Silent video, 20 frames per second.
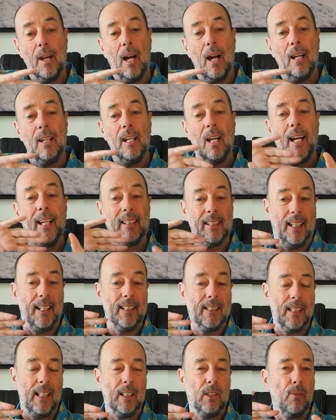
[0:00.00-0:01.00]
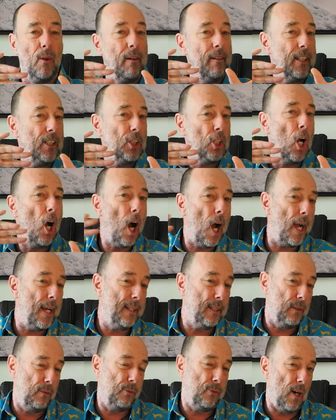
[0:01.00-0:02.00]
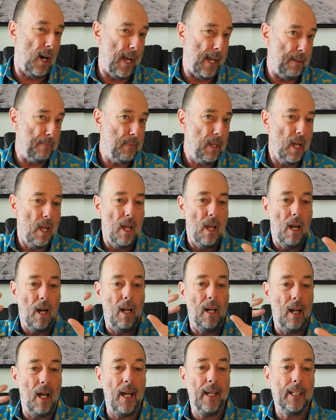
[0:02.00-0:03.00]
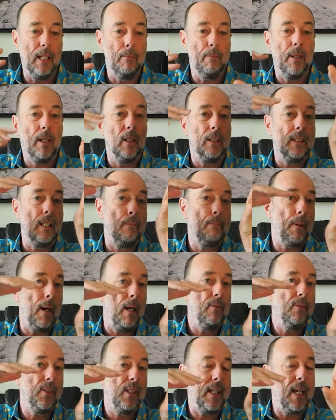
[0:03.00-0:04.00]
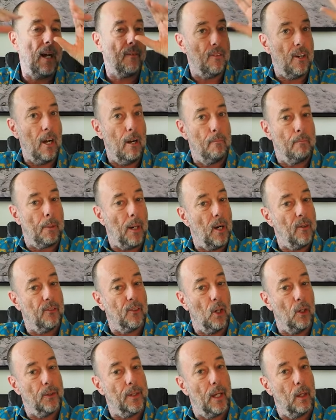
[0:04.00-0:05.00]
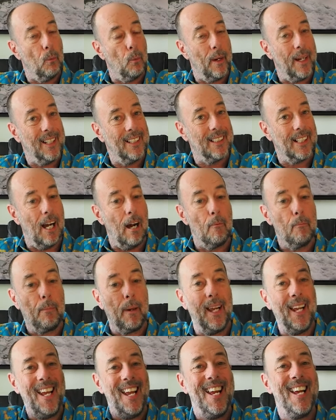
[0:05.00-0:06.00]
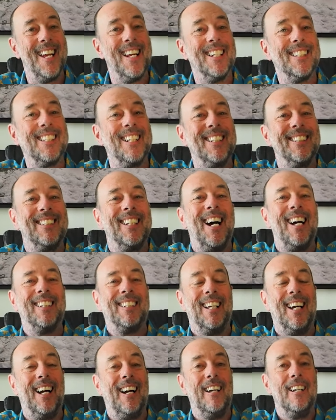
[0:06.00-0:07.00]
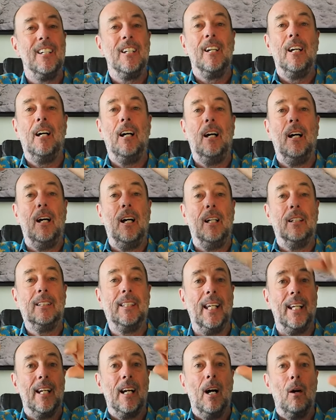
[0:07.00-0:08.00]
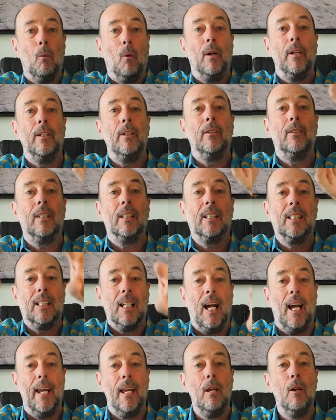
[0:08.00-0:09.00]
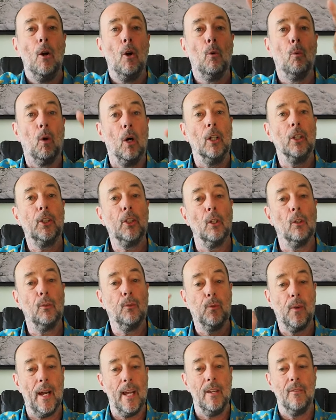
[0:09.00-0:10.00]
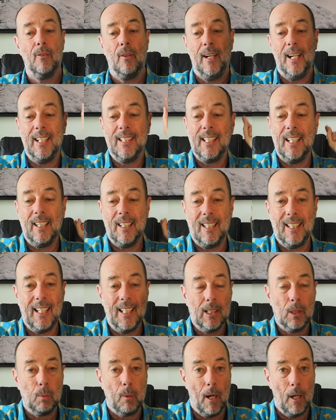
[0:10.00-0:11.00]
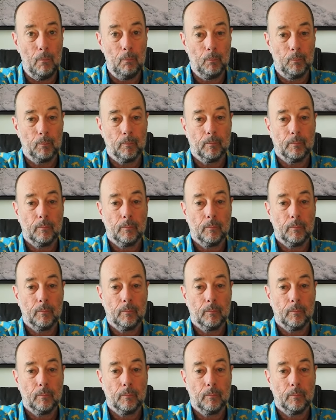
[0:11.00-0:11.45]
I like this. It's very tight in the frame. I like it because they're both together and both got their wings up. But here's another thing I want you to say. What's your favorite? Is it this one?